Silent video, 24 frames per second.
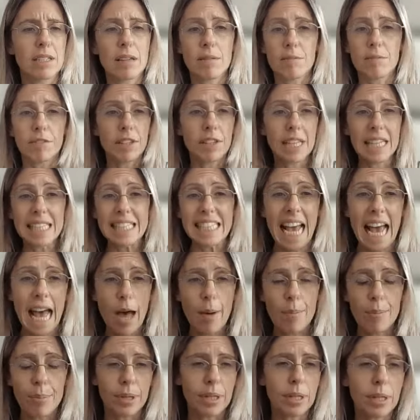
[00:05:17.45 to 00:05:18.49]
something that
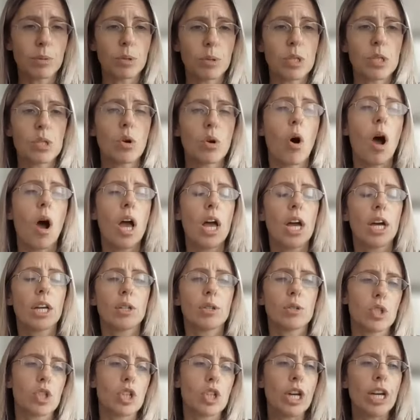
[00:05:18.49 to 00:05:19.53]
happened, and we saw
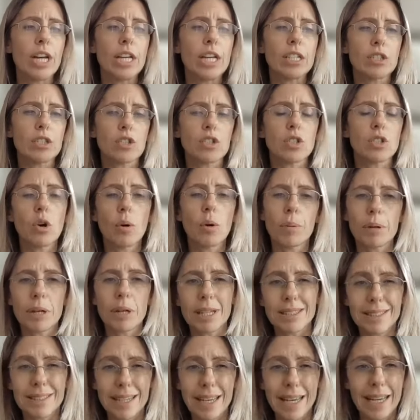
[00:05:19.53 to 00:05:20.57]
you change the
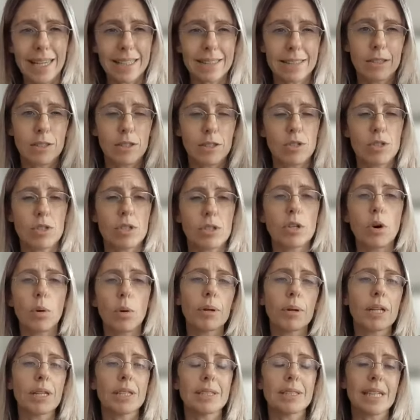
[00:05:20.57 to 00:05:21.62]
opening date because the
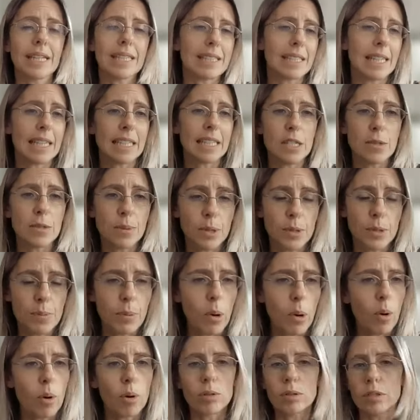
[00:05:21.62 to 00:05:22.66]
opening date gets
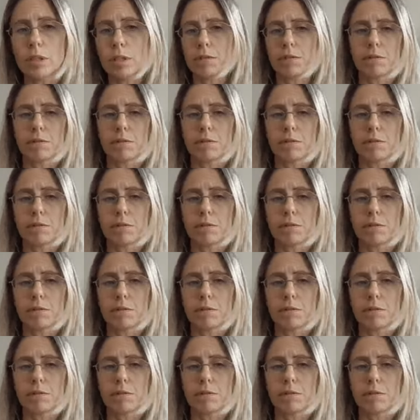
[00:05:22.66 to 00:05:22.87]
postponed.